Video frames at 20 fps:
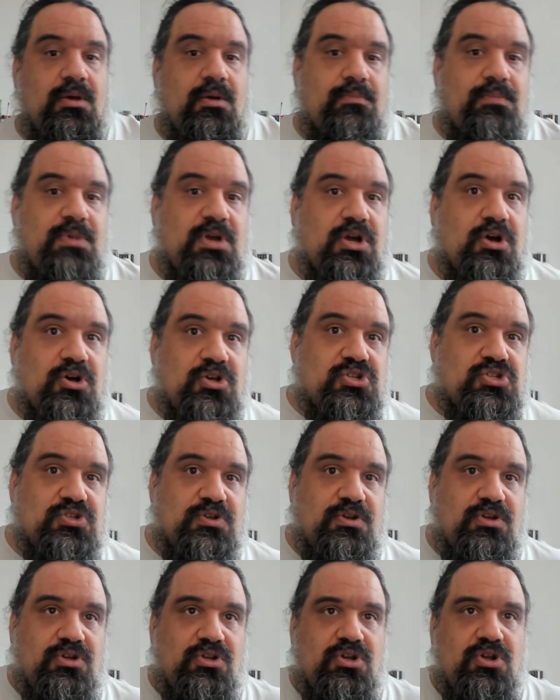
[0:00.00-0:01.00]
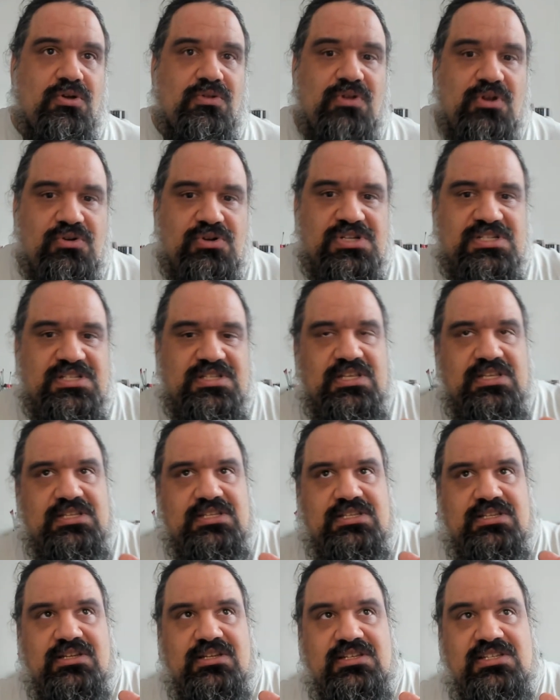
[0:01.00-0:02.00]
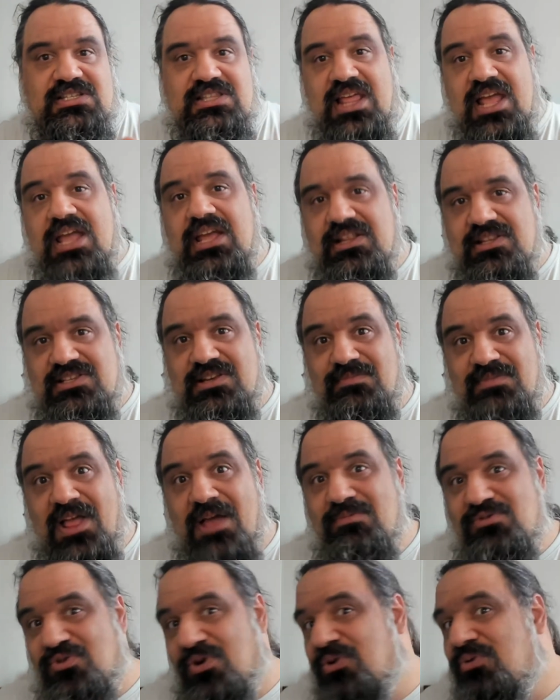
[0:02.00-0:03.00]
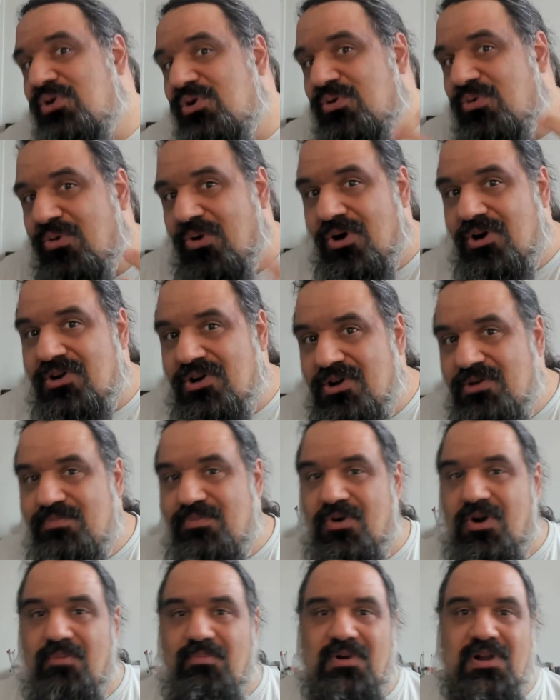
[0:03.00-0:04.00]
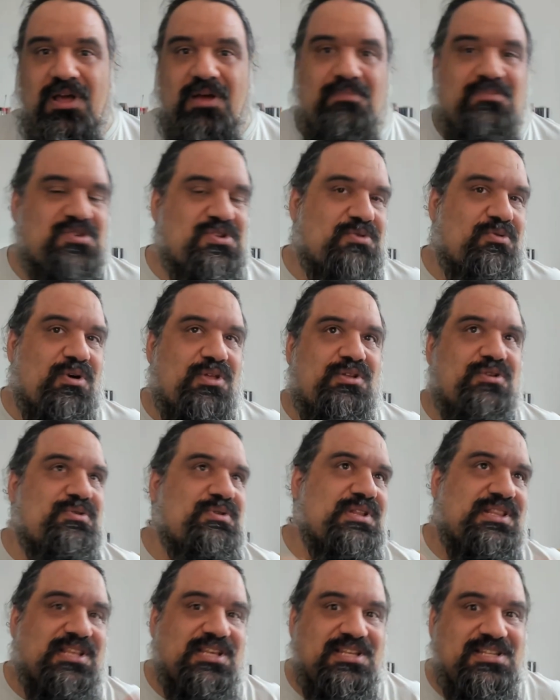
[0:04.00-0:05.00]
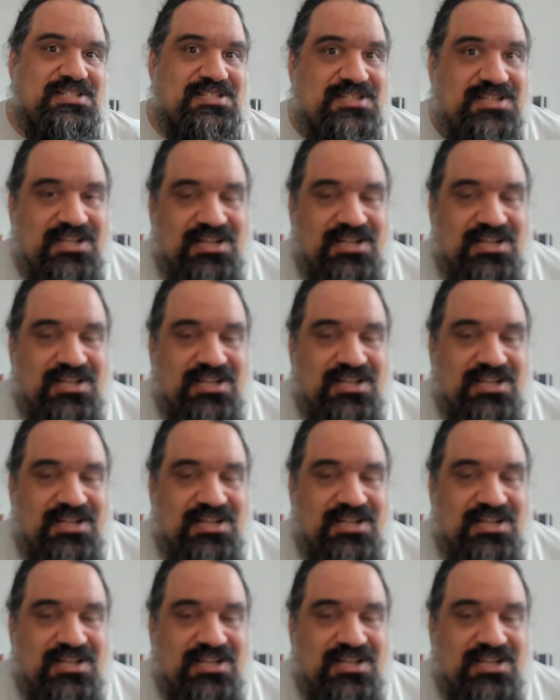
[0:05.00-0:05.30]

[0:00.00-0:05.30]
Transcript: Because, there is this state sometimes when we work on problems, whether it is